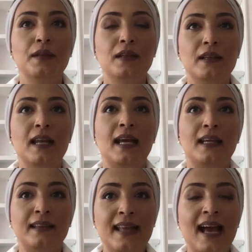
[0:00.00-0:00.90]

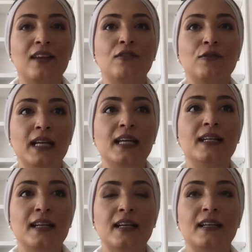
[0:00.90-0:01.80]
Like that really
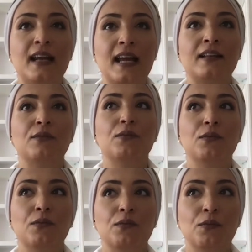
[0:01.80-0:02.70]
did it. Like
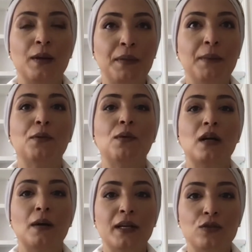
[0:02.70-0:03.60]
when people were
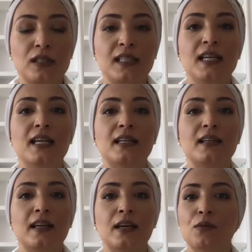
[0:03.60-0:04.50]
coming to see it,
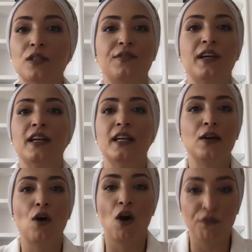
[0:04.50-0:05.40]
it was
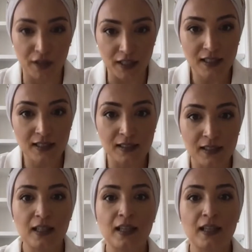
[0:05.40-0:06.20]
very obvious